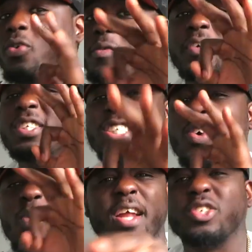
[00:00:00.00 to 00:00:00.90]
So we finna
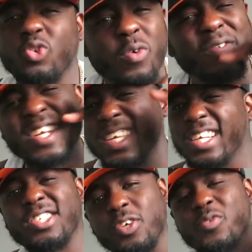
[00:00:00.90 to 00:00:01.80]
jump right into it. Finna
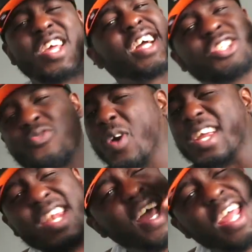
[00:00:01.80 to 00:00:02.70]
get into the reaction
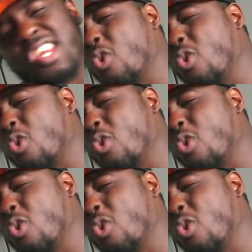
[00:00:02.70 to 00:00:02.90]
right now.